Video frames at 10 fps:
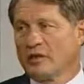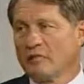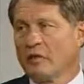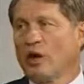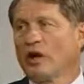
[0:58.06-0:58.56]

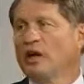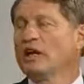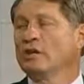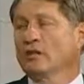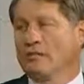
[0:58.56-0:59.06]
the body
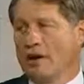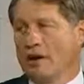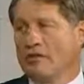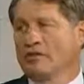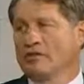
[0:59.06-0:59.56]
can
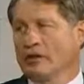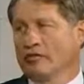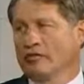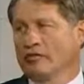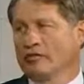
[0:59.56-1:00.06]
repair itself.